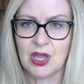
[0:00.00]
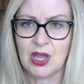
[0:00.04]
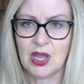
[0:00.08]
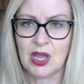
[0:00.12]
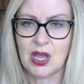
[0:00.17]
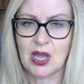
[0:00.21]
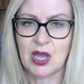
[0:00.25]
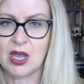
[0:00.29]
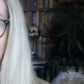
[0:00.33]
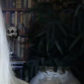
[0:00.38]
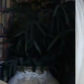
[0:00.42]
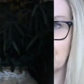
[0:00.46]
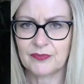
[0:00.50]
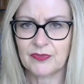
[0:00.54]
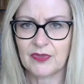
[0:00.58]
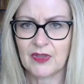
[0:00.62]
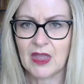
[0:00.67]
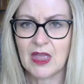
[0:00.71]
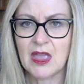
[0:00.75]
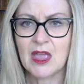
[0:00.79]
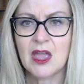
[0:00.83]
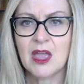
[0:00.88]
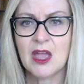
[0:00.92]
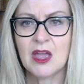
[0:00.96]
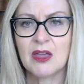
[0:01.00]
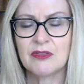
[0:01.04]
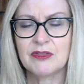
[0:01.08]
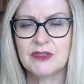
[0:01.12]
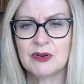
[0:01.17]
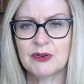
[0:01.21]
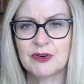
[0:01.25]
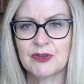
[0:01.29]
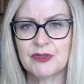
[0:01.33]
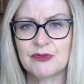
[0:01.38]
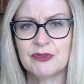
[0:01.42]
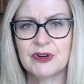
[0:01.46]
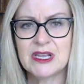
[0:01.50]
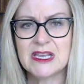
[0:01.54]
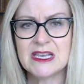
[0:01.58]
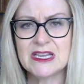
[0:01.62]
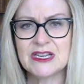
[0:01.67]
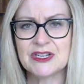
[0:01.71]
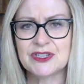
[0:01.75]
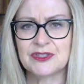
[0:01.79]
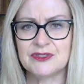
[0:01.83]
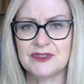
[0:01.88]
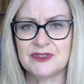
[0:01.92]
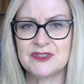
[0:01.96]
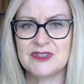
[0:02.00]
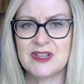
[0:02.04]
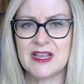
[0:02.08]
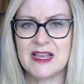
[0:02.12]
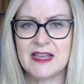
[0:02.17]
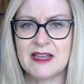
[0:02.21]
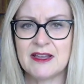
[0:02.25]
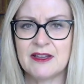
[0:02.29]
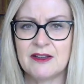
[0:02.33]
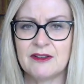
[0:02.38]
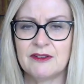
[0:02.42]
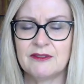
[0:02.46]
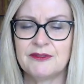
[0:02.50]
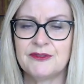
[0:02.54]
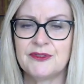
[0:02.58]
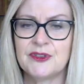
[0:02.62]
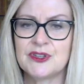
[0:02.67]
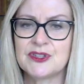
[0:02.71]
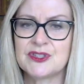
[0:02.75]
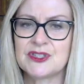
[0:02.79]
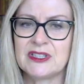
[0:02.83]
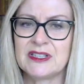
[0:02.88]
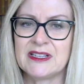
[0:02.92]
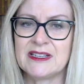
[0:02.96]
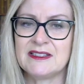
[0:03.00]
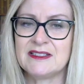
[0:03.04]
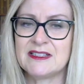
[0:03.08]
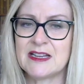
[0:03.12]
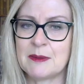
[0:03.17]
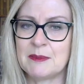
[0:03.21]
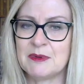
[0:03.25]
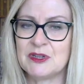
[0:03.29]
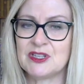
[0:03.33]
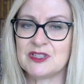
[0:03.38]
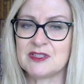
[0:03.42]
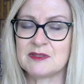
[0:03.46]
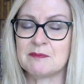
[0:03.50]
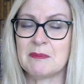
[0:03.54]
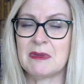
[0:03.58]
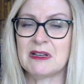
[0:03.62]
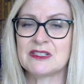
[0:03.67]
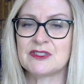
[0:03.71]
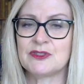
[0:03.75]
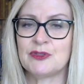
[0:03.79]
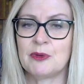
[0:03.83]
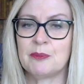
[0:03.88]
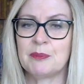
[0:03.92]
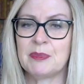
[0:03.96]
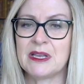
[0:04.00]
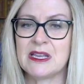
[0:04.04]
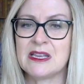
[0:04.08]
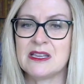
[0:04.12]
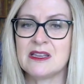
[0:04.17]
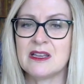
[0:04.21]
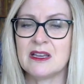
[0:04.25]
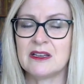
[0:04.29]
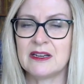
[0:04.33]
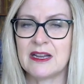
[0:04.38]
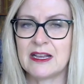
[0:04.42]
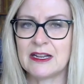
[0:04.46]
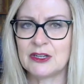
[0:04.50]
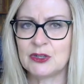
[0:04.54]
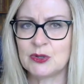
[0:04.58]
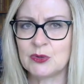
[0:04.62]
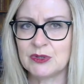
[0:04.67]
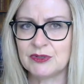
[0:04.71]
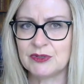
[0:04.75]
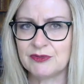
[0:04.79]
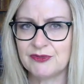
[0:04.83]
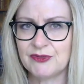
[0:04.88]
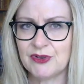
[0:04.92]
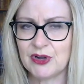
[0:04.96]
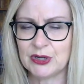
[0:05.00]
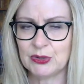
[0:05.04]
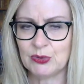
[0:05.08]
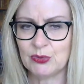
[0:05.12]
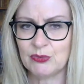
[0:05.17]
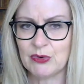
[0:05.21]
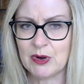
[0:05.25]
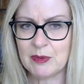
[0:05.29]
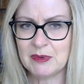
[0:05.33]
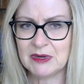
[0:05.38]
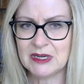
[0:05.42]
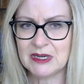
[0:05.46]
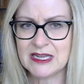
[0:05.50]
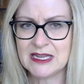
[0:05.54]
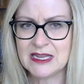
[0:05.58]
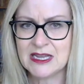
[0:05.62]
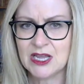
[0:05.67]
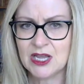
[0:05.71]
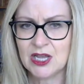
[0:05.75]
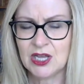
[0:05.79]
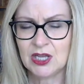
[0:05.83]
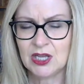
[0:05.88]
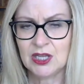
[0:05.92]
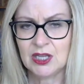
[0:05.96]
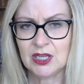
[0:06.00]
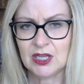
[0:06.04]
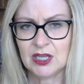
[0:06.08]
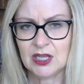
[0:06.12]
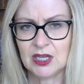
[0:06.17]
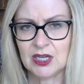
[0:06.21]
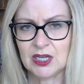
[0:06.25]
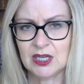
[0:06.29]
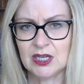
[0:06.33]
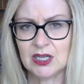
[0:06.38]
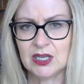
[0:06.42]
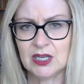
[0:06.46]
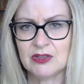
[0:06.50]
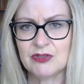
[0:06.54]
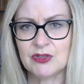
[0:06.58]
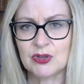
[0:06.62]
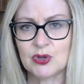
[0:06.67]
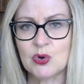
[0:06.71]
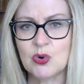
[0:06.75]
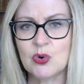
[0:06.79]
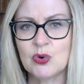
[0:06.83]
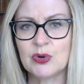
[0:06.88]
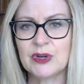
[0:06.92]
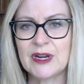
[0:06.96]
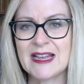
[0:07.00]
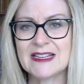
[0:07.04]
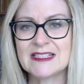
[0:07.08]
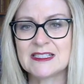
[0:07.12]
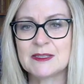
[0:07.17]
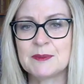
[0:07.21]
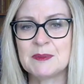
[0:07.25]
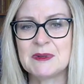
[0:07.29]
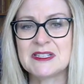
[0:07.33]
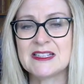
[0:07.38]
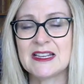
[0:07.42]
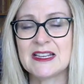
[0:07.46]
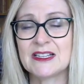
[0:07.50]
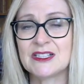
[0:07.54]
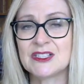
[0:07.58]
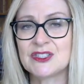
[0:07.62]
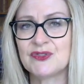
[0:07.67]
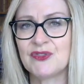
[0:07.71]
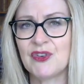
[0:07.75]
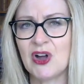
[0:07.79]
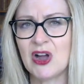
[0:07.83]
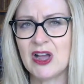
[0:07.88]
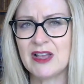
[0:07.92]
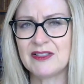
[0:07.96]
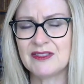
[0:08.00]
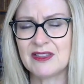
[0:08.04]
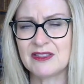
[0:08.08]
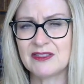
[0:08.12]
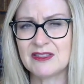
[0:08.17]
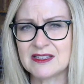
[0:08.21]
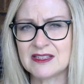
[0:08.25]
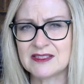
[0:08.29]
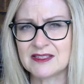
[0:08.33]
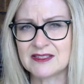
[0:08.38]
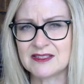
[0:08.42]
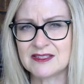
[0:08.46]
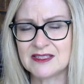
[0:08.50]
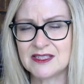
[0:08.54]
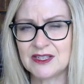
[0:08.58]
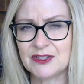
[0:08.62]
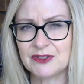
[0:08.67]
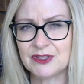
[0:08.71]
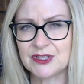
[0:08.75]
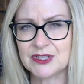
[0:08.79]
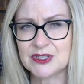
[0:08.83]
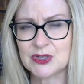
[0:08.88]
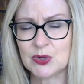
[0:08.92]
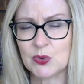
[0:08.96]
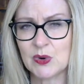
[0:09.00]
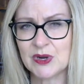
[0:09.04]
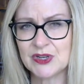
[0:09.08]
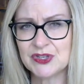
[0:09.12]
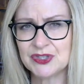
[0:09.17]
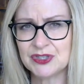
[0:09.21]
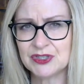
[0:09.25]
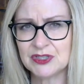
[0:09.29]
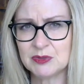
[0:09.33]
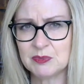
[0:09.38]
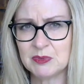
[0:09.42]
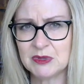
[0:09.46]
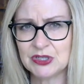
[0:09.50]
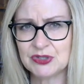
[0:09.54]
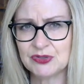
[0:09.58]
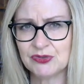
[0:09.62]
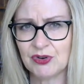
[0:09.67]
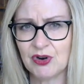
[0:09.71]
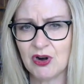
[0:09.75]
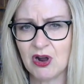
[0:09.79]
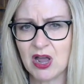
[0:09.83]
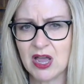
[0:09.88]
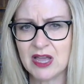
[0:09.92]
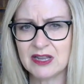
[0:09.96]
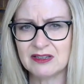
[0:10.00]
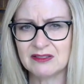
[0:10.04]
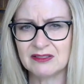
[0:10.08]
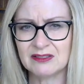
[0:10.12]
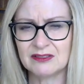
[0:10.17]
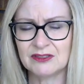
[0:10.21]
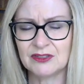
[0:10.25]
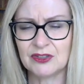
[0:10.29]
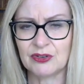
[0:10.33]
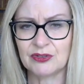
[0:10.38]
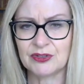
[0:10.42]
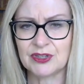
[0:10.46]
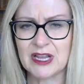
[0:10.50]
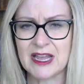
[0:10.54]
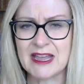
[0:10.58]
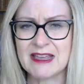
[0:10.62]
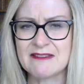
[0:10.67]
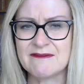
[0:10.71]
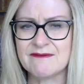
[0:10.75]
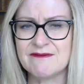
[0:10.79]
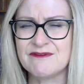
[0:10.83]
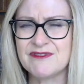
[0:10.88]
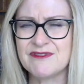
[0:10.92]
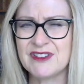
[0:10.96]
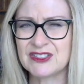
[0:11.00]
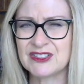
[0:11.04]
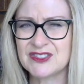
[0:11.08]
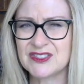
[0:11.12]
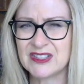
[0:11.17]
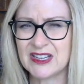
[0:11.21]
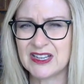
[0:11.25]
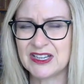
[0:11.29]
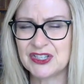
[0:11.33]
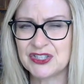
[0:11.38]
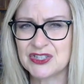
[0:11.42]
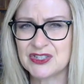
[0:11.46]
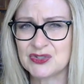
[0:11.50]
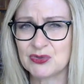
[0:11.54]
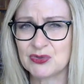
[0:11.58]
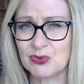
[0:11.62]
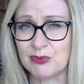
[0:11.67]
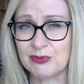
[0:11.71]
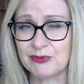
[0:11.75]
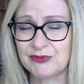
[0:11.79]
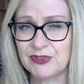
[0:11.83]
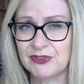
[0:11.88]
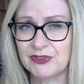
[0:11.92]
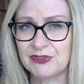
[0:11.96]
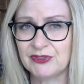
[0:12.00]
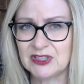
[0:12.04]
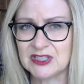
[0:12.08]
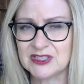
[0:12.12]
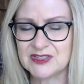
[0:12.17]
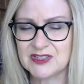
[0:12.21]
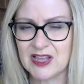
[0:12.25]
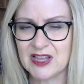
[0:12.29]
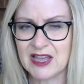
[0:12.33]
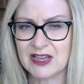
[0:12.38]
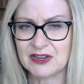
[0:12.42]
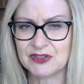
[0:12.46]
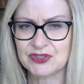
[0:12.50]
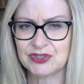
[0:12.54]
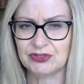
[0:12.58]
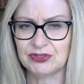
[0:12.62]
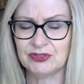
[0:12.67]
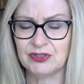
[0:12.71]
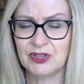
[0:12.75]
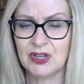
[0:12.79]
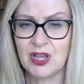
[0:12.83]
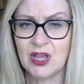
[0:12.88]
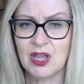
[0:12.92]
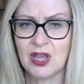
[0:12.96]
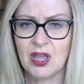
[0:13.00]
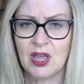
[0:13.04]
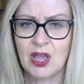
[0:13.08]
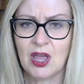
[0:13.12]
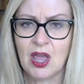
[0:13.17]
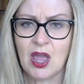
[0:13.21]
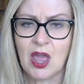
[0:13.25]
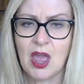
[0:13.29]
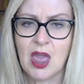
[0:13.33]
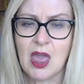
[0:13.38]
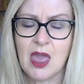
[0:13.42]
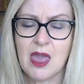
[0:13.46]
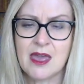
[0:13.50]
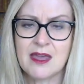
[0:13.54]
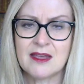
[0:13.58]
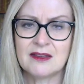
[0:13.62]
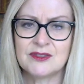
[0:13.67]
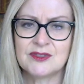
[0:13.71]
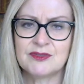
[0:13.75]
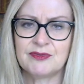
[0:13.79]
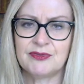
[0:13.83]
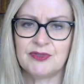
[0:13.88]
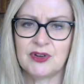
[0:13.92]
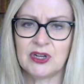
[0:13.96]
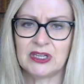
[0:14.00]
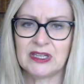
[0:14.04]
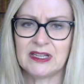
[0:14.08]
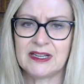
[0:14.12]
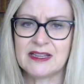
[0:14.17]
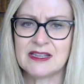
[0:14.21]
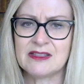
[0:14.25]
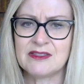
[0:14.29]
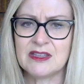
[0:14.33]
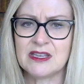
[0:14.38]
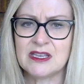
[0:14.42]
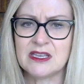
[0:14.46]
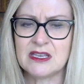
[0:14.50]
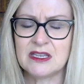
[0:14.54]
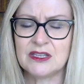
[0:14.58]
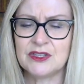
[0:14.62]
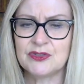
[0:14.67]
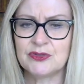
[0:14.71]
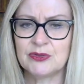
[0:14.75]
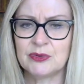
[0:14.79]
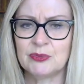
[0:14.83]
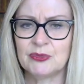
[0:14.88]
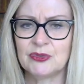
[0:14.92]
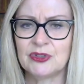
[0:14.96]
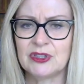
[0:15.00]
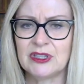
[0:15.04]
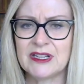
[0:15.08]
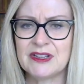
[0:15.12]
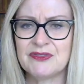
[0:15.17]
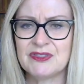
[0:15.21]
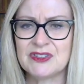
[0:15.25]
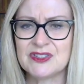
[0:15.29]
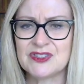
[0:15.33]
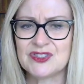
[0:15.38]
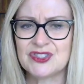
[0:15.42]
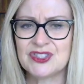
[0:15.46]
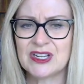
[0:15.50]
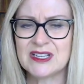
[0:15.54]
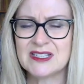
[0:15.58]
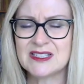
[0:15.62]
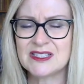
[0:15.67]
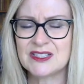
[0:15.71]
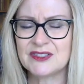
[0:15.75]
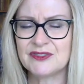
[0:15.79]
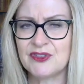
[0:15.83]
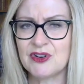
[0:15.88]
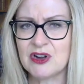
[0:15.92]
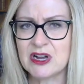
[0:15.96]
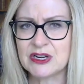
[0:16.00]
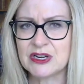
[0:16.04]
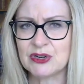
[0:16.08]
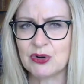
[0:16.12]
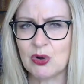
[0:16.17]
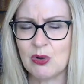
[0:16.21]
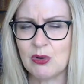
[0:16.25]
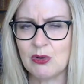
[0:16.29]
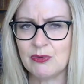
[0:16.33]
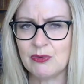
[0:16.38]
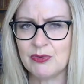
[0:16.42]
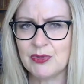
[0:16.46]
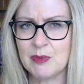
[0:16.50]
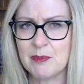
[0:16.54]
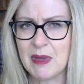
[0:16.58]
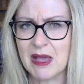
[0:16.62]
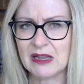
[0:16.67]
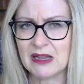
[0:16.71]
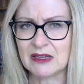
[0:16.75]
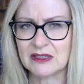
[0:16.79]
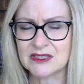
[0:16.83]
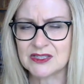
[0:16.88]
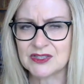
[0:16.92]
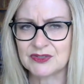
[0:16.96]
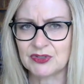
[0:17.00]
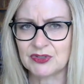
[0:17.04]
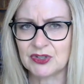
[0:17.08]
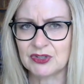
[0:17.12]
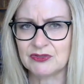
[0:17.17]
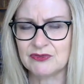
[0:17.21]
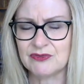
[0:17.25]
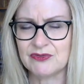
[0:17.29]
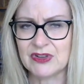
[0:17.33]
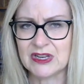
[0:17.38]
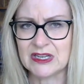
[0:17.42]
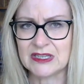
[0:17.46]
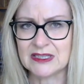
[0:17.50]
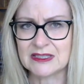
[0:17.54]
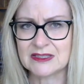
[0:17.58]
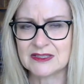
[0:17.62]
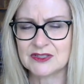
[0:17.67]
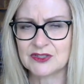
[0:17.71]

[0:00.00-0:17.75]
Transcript: There are three issues there. Firstly, damages must not be an adequate final remedy. The court has to be satisfied that a serious question to be tried, not a vexatious or frivolous action. And finally, the interim relief is justified on the balance of convenience.